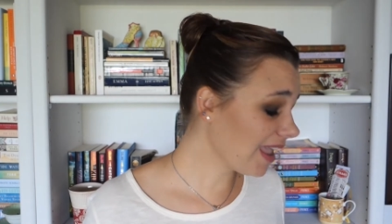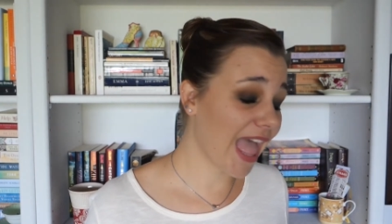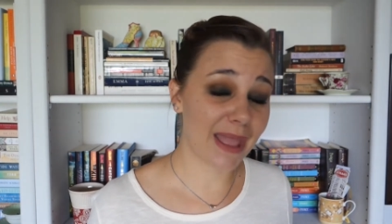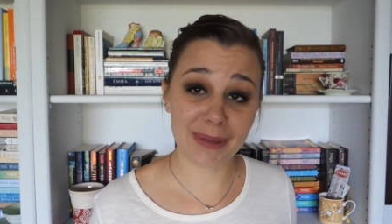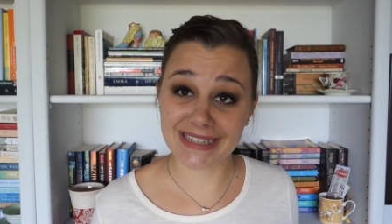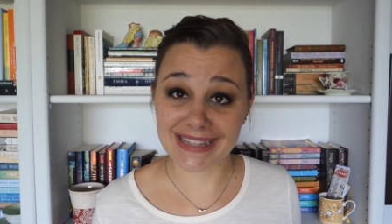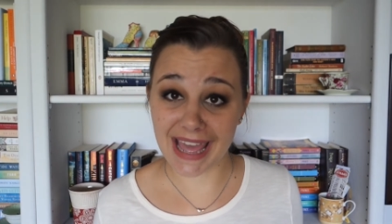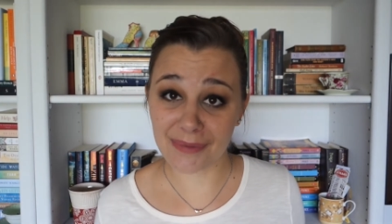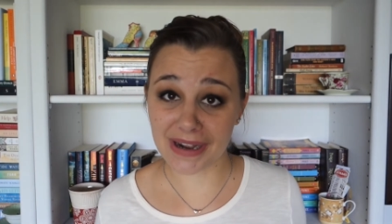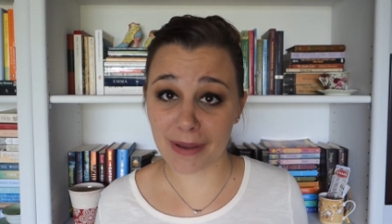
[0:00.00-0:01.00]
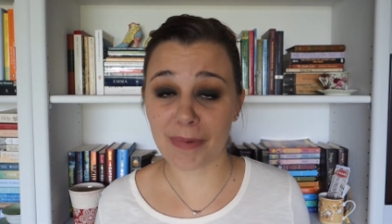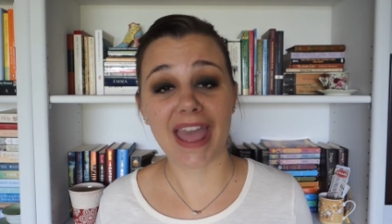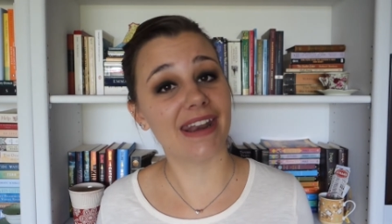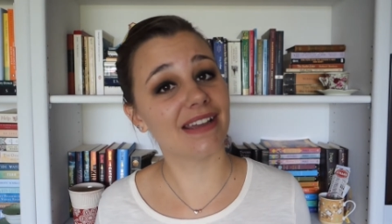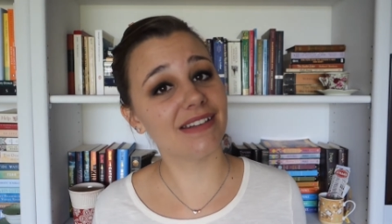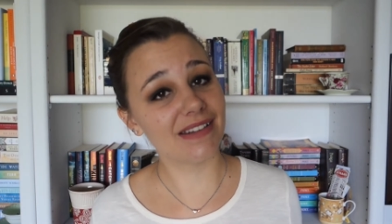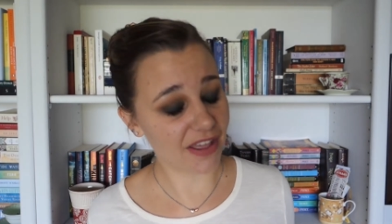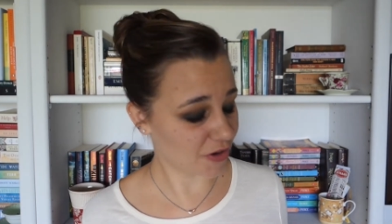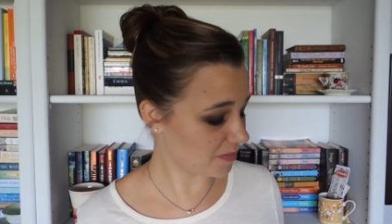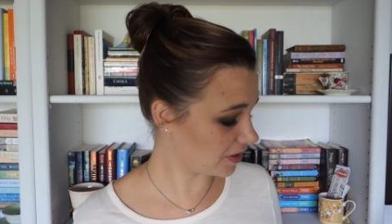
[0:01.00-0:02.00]
I picked that one up and
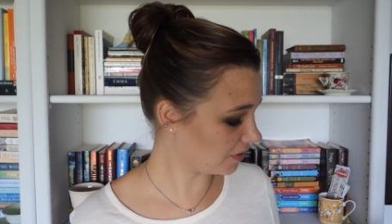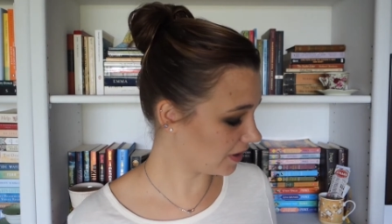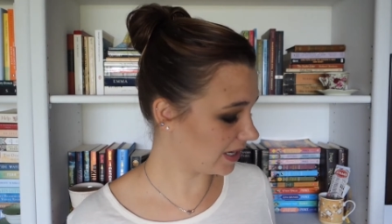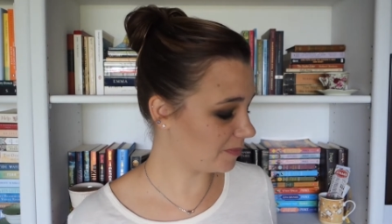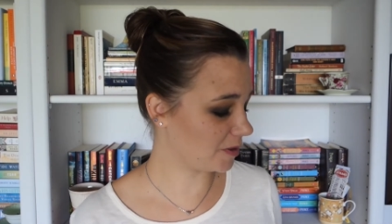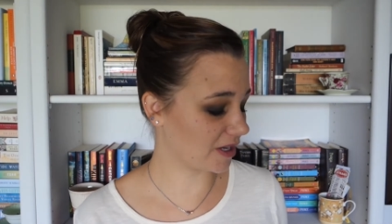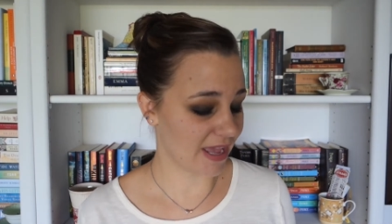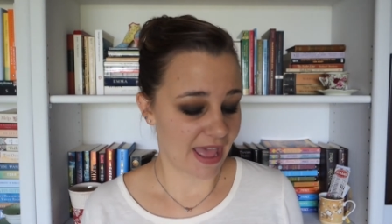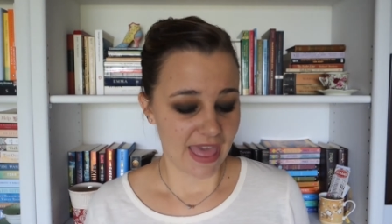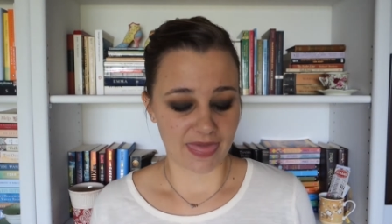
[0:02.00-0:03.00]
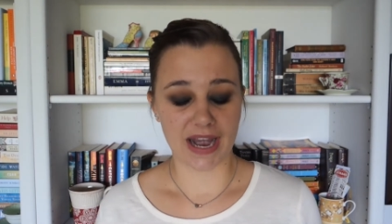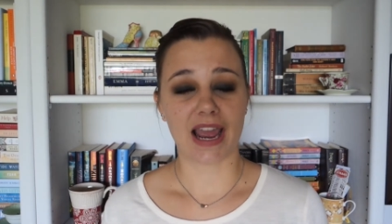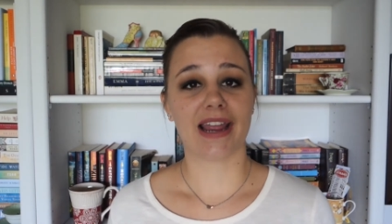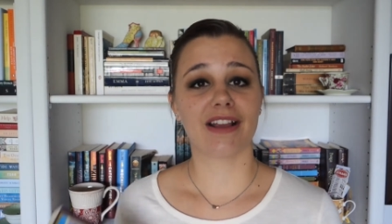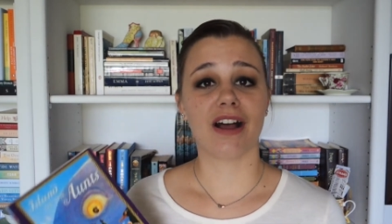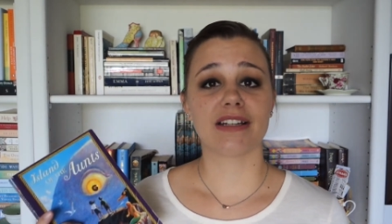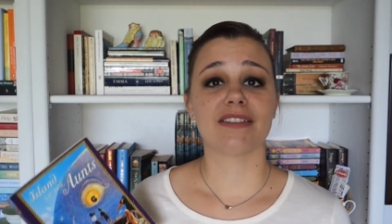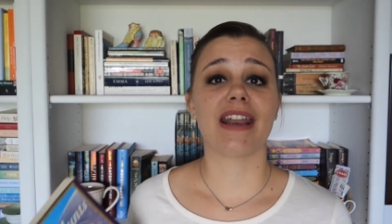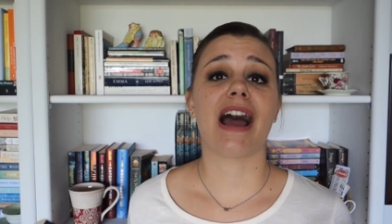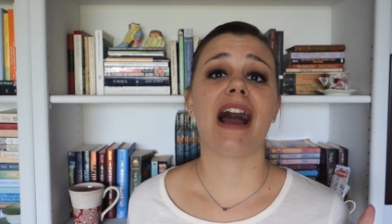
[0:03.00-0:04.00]
another middle grade book that I
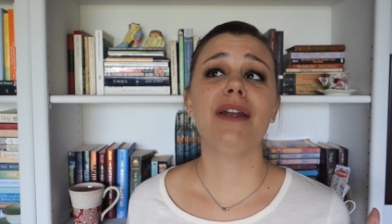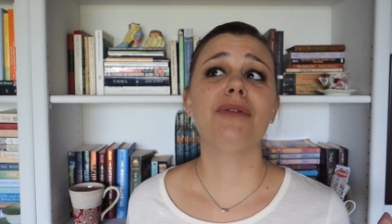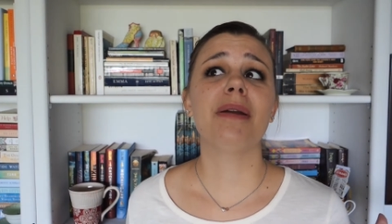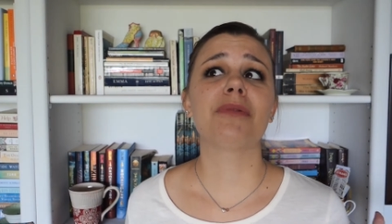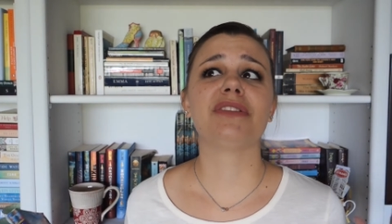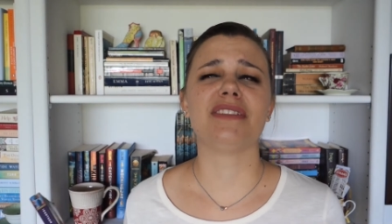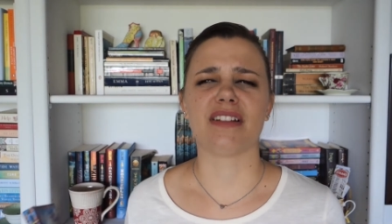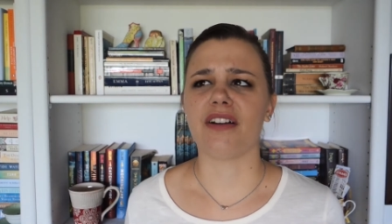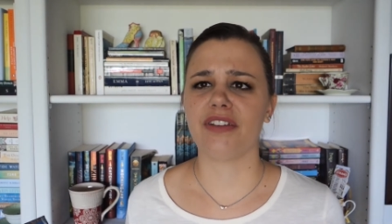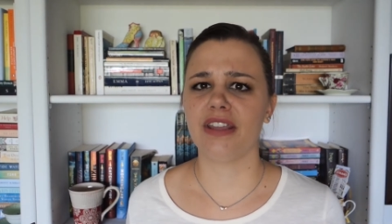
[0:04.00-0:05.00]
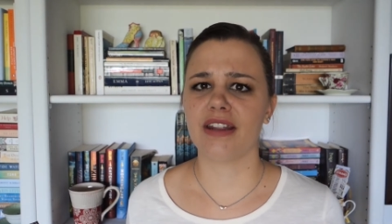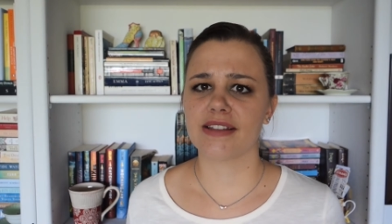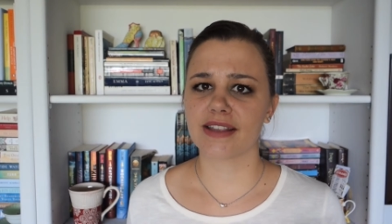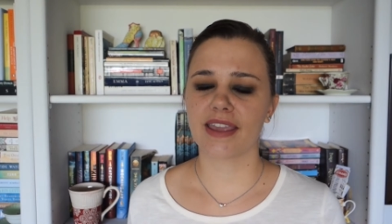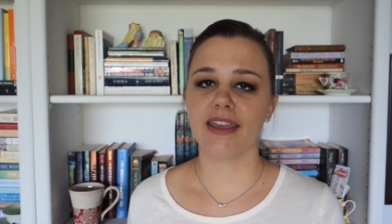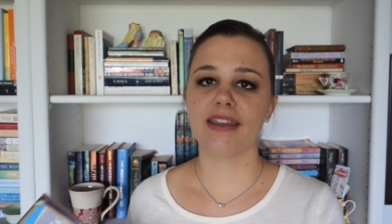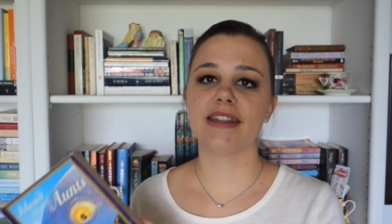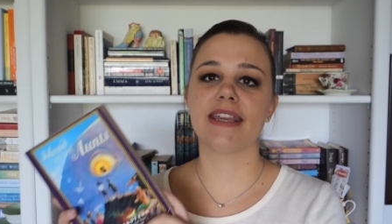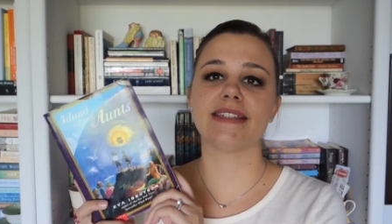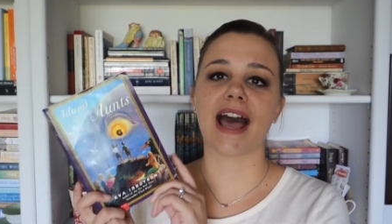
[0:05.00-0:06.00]
got that I remember loving as a kid
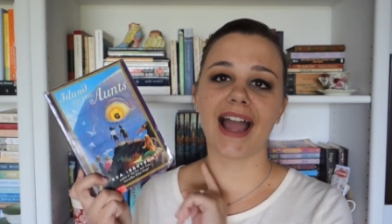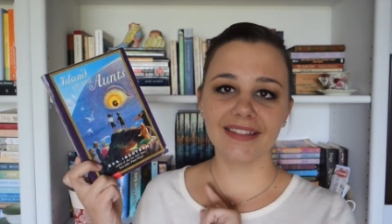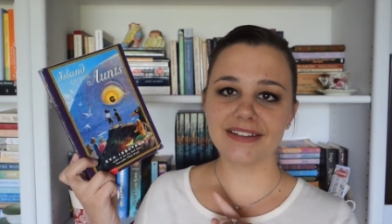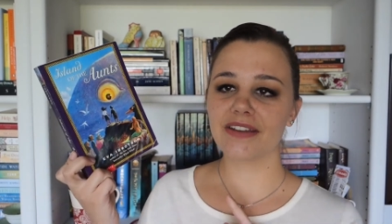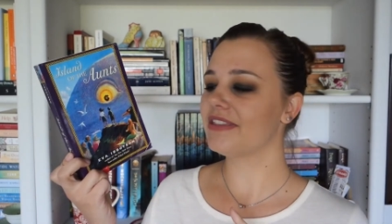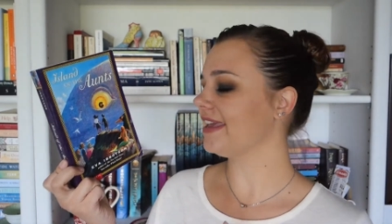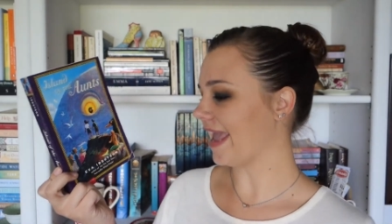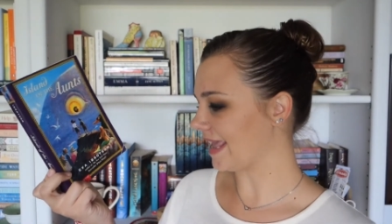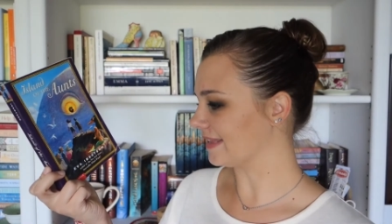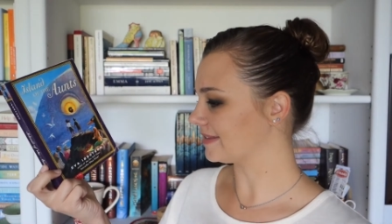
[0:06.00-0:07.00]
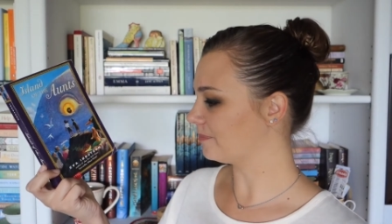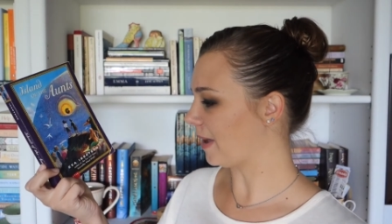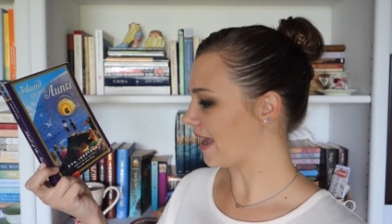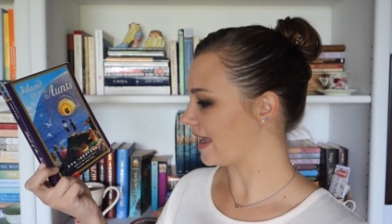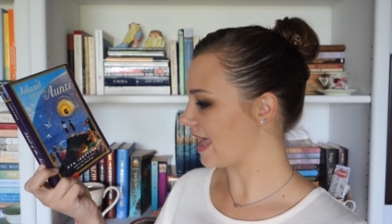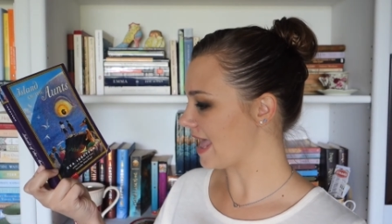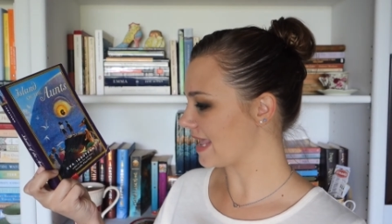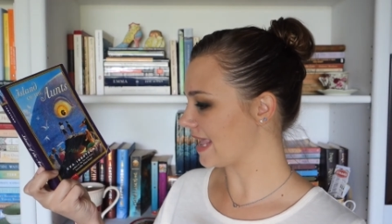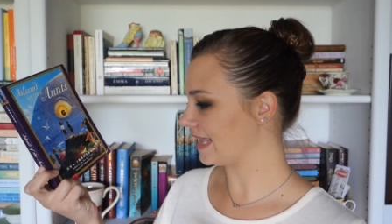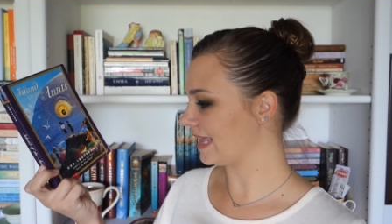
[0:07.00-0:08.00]
is Island of the Aunts by
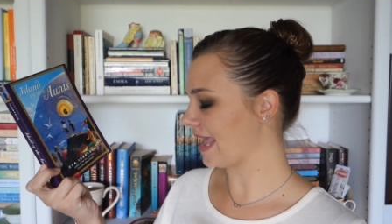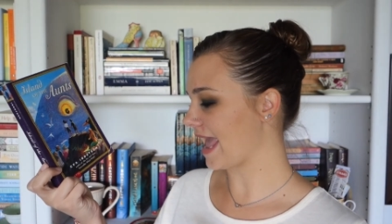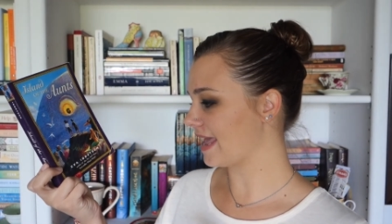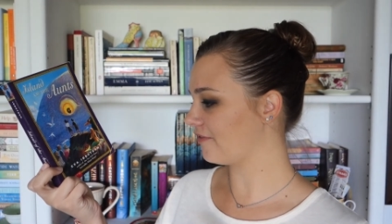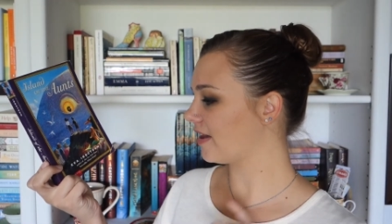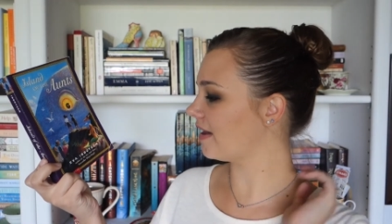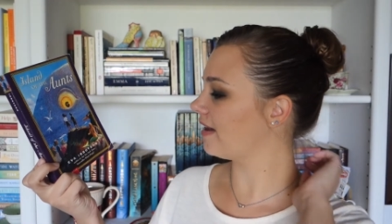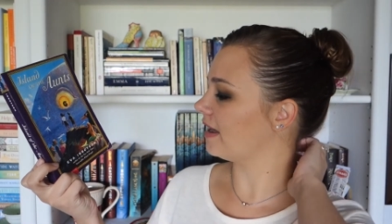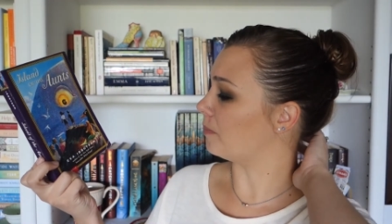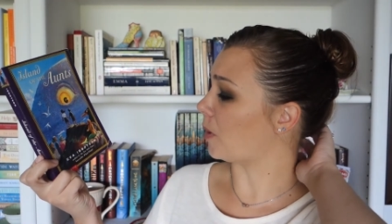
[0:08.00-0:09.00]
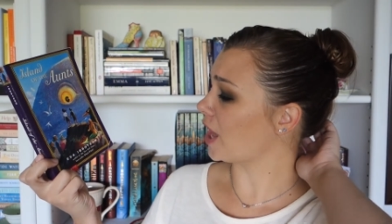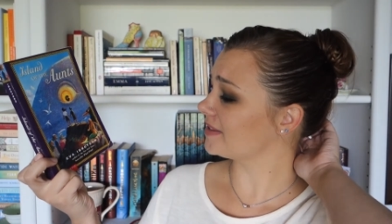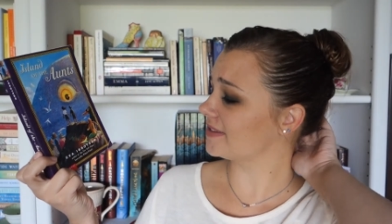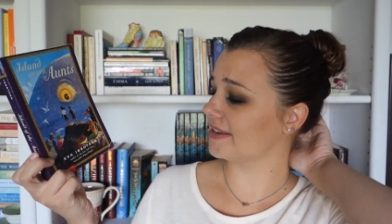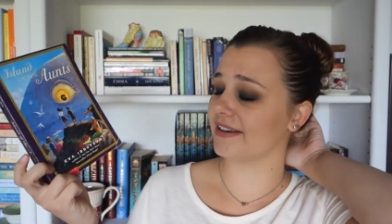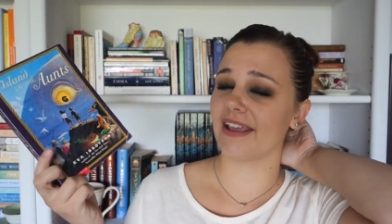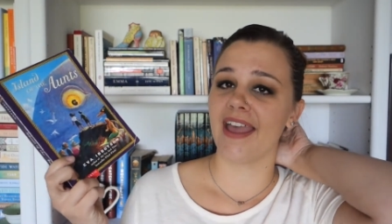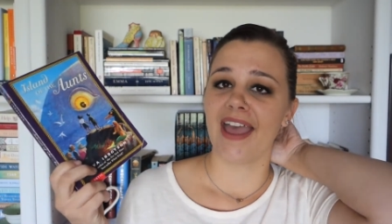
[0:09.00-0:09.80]
Eva Ibbotson